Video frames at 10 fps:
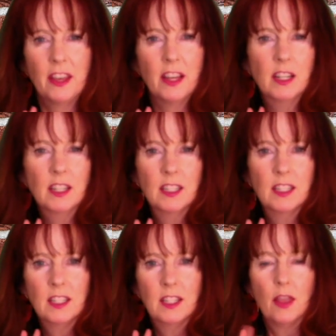the,
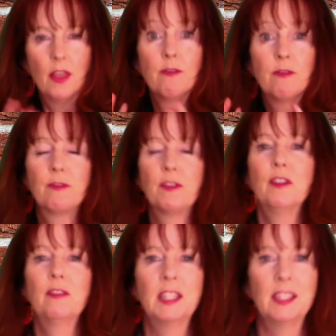the
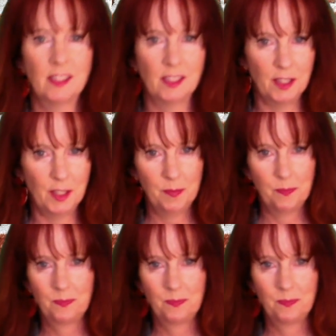fervency,